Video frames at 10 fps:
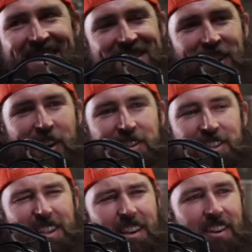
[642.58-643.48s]
So he's
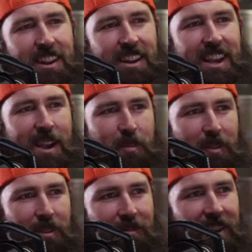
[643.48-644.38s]
just living in a
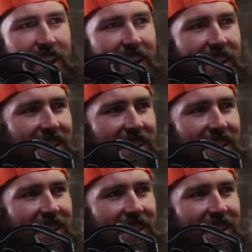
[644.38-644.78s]
camper van.